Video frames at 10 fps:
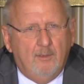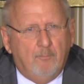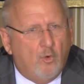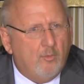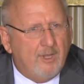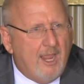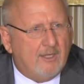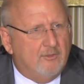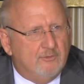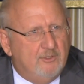more
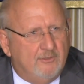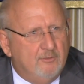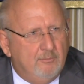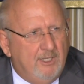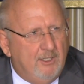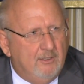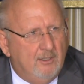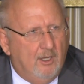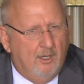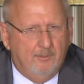reactors doesn't
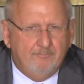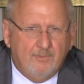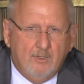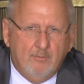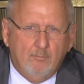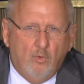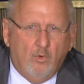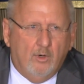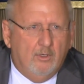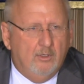mean
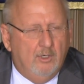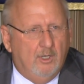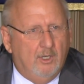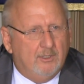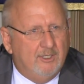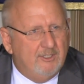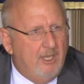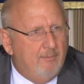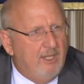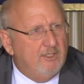more
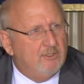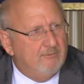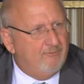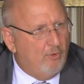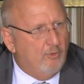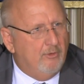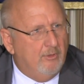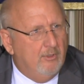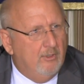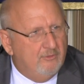contamination further.